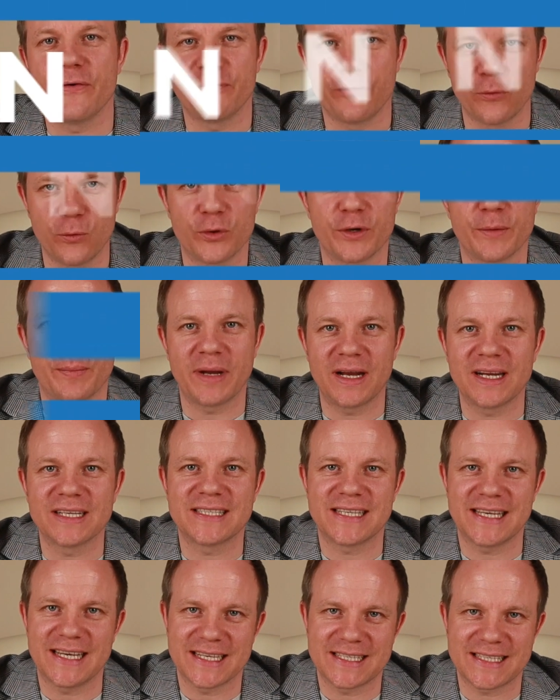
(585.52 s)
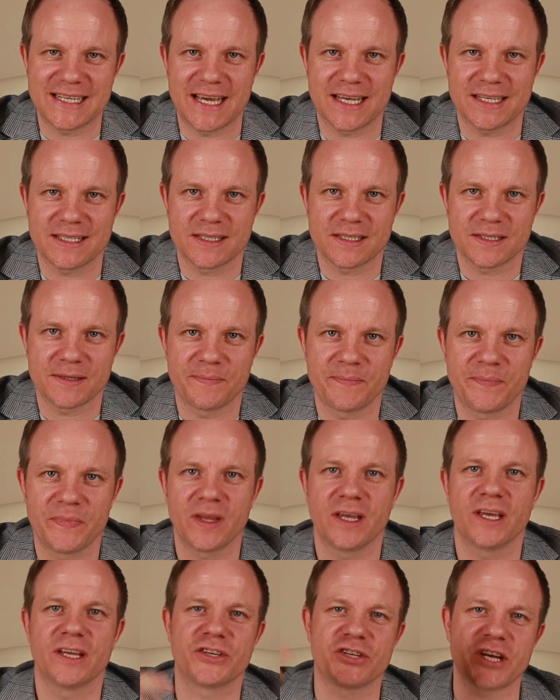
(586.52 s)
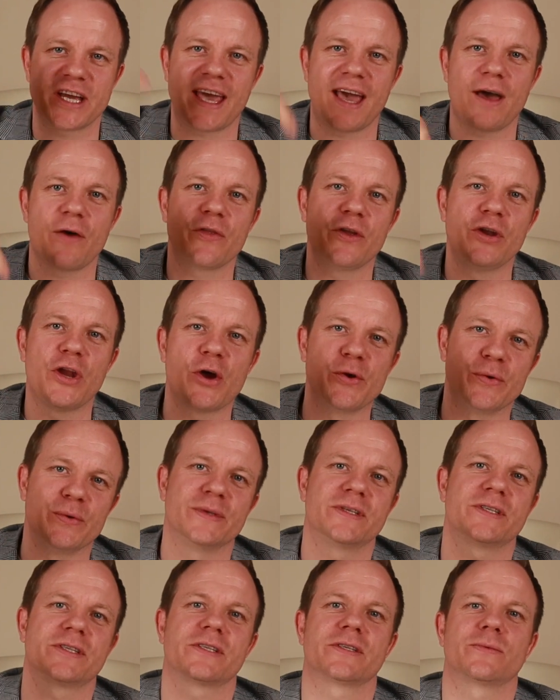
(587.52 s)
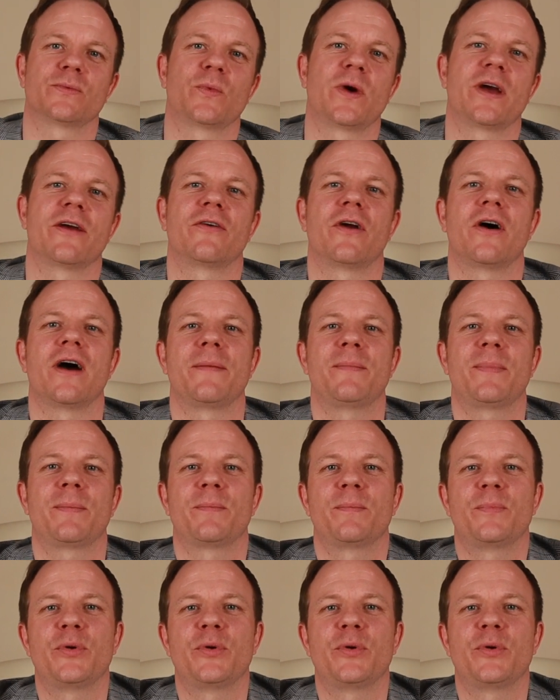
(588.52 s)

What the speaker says: affordability assessed? Check out the notes where I